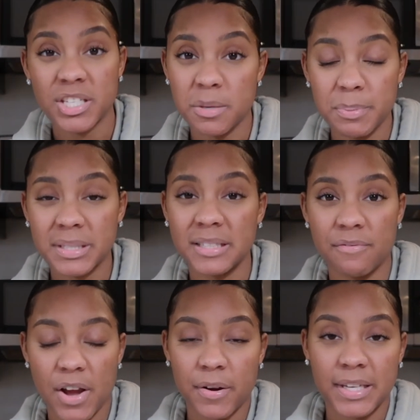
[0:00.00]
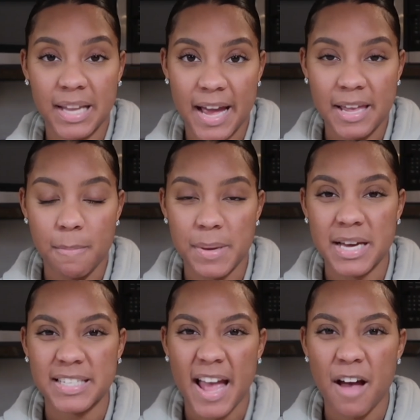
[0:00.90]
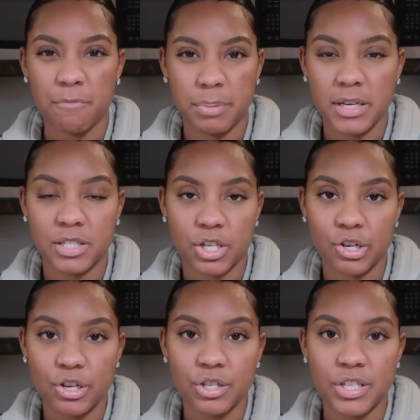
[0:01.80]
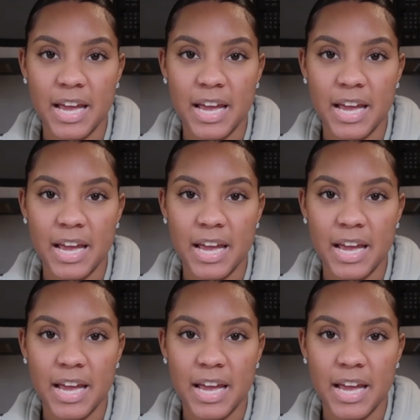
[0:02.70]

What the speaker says: typically very light because I have big dinners